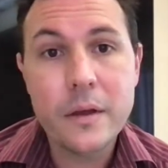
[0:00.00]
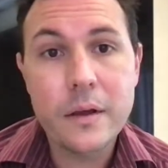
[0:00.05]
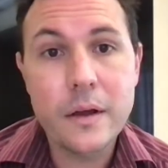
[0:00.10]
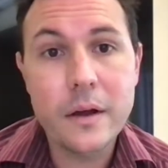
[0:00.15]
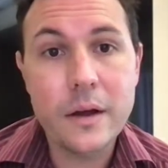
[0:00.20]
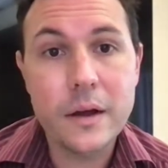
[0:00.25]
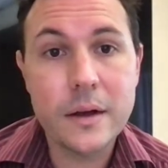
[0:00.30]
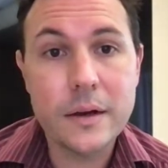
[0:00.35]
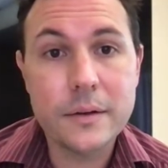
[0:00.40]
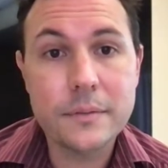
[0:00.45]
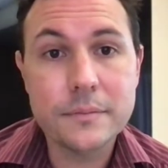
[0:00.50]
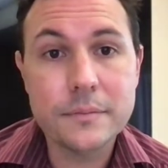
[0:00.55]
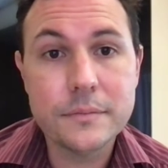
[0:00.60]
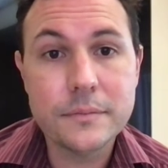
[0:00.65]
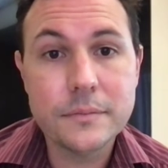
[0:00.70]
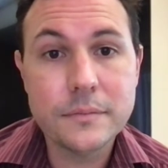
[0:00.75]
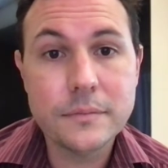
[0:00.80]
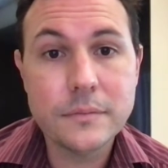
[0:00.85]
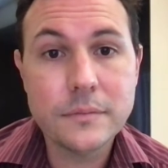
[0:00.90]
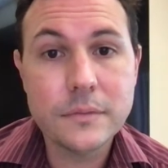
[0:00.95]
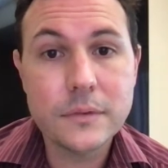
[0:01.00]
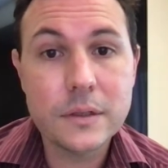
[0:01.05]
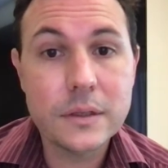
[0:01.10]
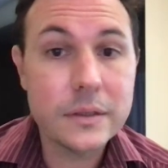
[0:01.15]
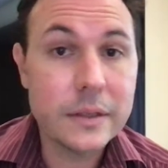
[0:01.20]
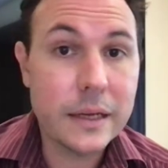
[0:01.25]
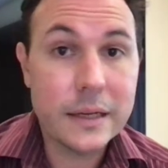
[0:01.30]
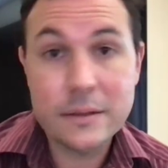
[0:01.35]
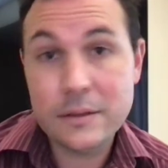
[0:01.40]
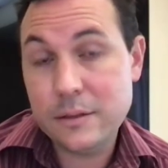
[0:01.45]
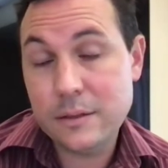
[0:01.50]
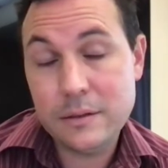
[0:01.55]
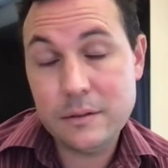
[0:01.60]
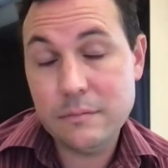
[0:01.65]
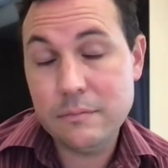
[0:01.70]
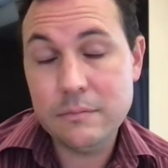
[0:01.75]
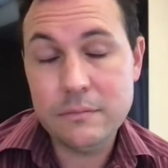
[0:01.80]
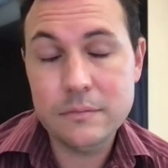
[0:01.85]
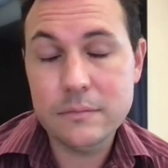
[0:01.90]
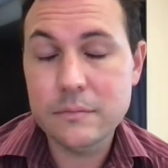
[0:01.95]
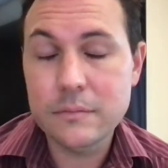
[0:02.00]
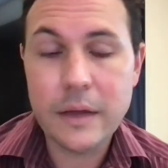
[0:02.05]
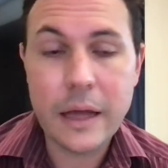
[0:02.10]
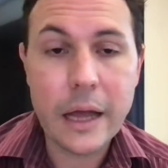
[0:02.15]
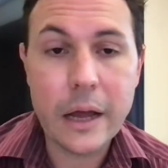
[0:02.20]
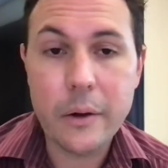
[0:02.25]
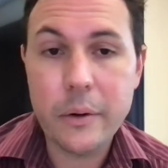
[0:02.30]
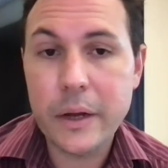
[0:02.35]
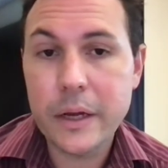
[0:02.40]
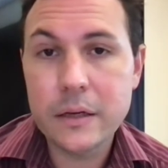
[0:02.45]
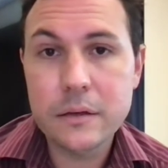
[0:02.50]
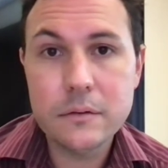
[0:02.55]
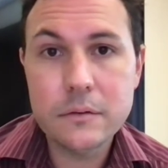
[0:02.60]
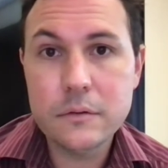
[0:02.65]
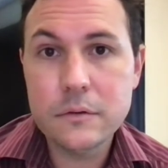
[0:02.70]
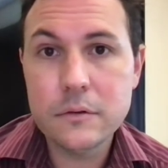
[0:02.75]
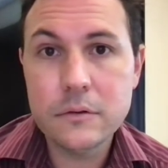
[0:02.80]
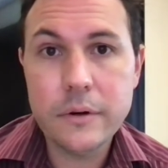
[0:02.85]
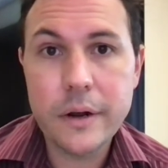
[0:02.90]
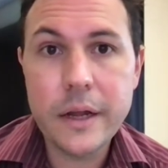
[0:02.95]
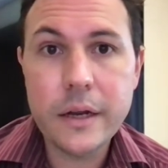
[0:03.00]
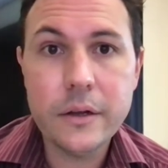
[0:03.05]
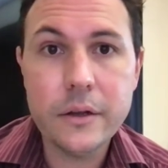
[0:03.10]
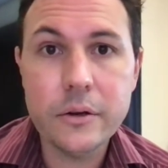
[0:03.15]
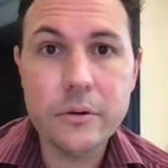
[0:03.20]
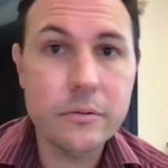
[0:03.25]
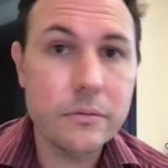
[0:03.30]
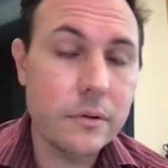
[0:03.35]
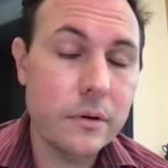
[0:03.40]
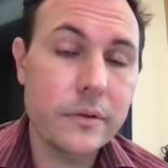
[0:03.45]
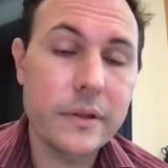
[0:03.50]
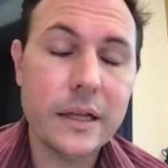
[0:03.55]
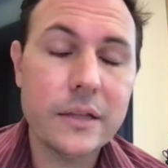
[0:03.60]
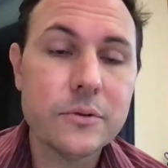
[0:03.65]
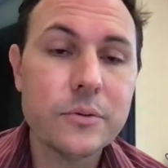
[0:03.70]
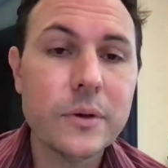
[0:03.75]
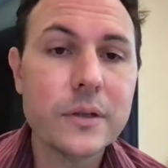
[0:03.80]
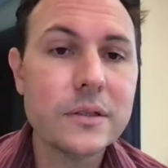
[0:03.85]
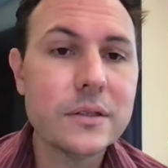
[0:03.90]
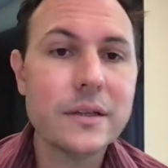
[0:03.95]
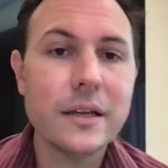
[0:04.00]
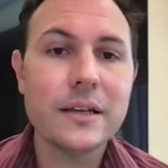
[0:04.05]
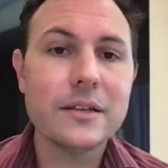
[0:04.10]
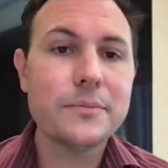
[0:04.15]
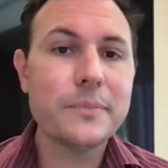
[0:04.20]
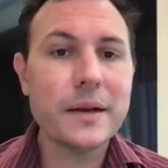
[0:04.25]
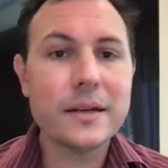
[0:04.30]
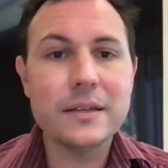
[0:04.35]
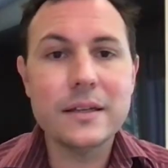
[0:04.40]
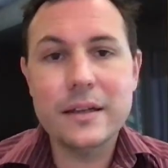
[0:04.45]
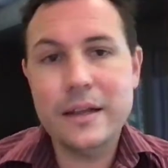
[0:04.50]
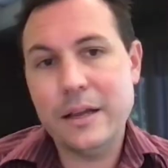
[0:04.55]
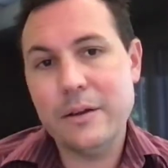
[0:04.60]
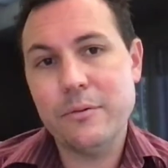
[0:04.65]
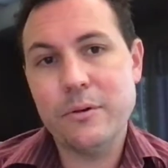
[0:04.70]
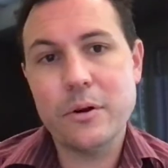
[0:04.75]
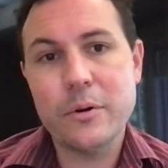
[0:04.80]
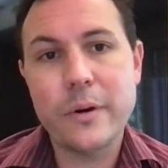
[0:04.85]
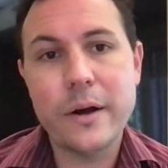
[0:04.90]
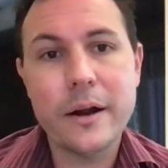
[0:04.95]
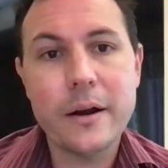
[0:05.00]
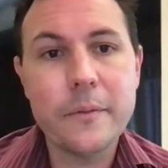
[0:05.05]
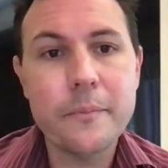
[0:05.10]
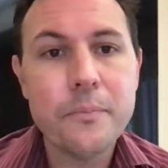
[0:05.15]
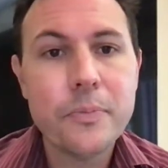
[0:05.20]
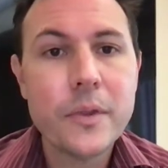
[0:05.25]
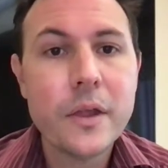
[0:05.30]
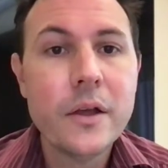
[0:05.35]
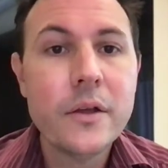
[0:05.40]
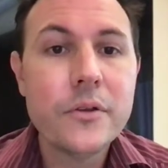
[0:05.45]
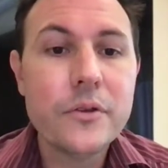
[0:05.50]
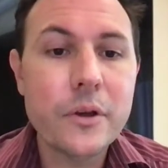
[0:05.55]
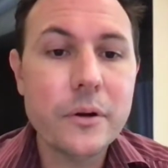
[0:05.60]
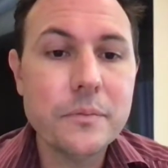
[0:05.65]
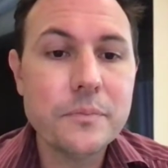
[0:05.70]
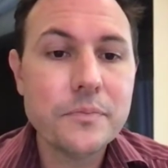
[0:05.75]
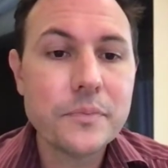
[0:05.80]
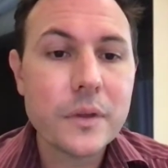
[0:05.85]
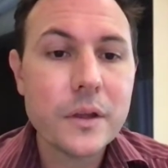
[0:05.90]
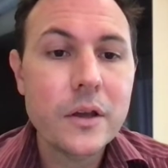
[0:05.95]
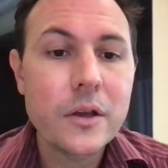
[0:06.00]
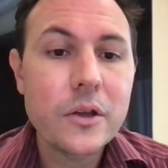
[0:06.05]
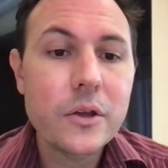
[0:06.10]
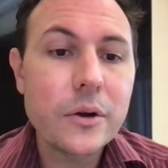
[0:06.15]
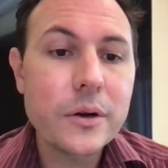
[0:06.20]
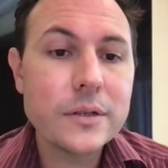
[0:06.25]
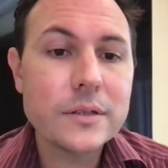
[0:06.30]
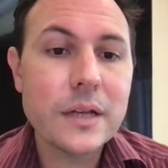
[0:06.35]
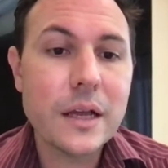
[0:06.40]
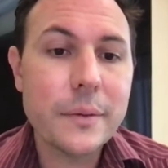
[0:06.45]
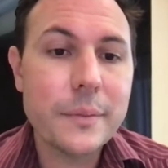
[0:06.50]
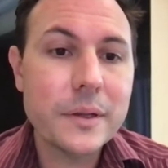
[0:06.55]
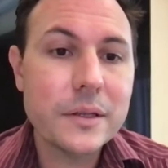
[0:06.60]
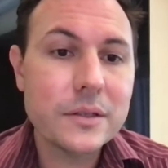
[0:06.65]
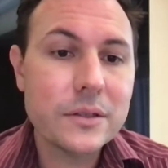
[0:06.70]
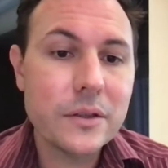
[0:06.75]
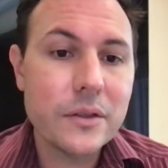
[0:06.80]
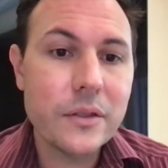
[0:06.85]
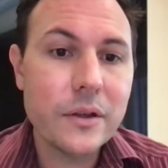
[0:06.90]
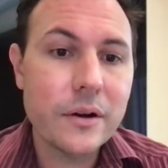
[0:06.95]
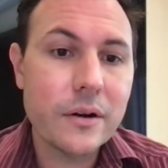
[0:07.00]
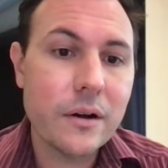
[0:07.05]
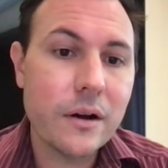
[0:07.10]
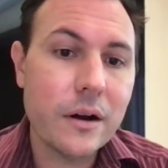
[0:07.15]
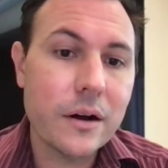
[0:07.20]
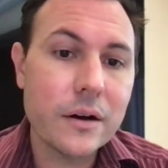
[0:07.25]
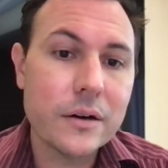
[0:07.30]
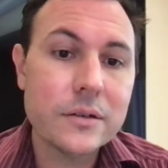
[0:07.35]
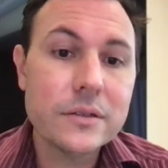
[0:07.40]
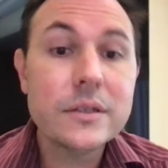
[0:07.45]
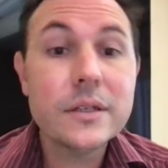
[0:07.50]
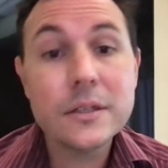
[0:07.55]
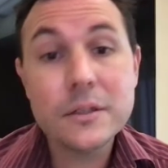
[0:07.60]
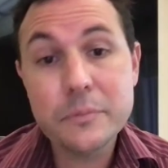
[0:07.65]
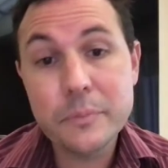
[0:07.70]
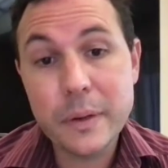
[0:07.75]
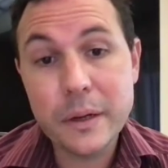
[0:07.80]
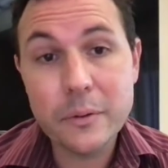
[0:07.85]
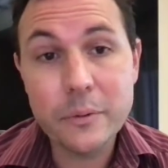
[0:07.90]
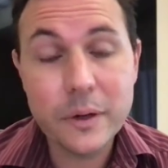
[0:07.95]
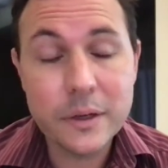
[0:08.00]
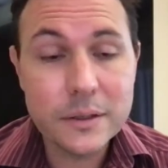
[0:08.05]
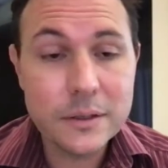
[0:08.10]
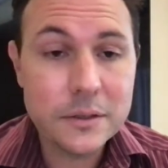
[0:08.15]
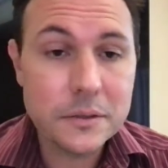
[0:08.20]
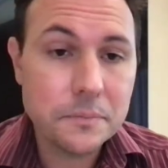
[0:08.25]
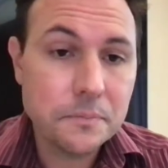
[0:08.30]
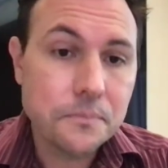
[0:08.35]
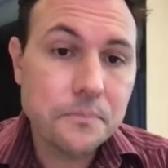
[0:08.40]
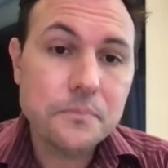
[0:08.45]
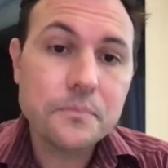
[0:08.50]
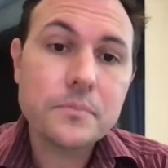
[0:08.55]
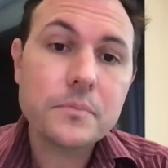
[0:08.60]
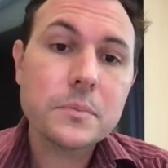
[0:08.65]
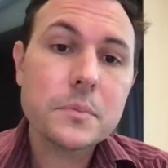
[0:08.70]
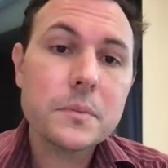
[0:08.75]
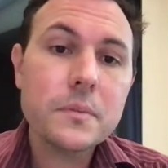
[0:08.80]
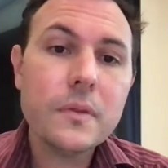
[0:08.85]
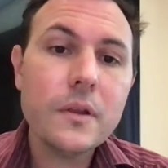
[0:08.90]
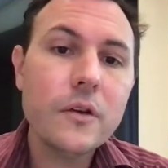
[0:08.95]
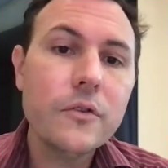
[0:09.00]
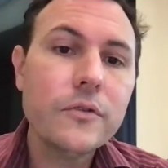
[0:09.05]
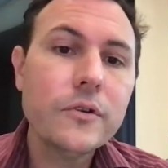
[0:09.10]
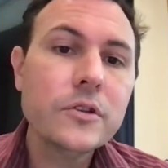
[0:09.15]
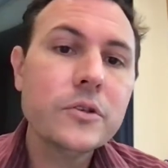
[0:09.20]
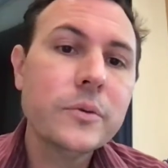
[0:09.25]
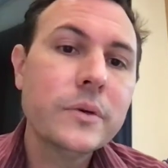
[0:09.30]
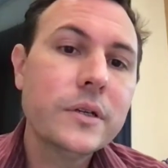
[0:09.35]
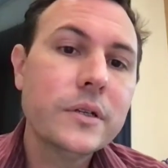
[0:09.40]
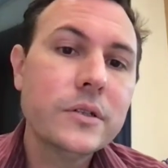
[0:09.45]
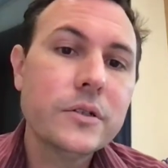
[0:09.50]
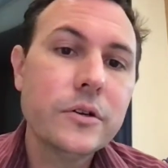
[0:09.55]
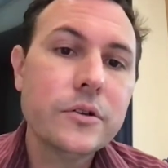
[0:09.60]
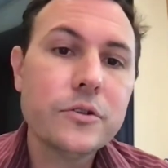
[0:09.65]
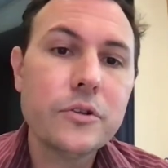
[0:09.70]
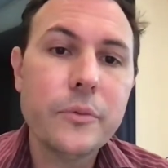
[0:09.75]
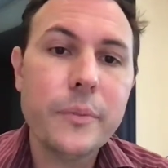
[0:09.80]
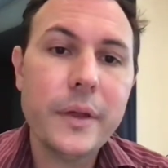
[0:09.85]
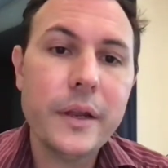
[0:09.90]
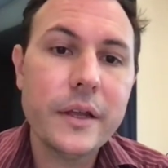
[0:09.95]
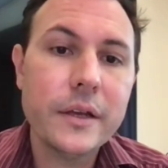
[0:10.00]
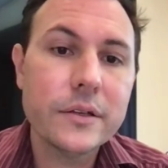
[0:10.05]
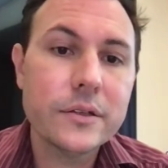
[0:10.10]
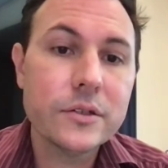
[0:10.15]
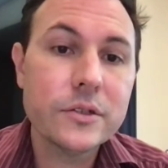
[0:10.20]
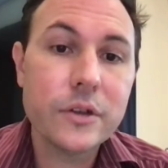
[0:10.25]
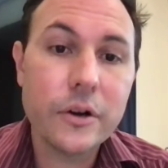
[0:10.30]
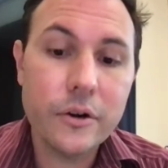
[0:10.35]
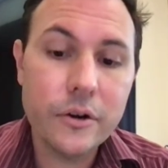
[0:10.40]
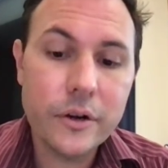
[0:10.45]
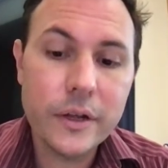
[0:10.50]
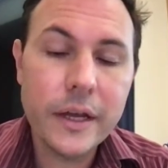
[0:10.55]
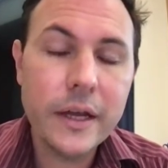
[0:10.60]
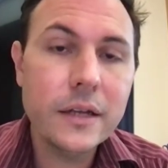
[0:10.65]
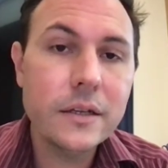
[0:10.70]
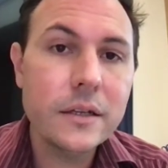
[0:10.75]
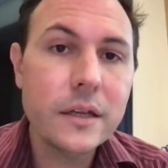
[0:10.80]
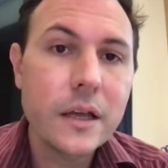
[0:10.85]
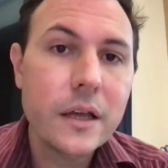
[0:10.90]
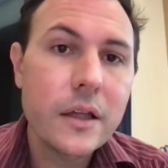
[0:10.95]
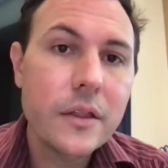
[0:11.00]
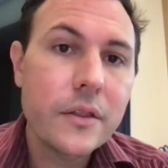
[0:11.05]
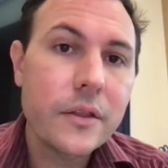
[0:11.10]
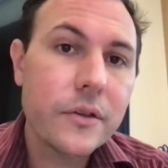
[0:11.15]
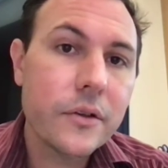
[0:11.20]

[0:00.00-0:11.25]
because that's how I grade you, and that's what's expected and required. So your assignments, there are 6 big ones. First one is social media starter kit. This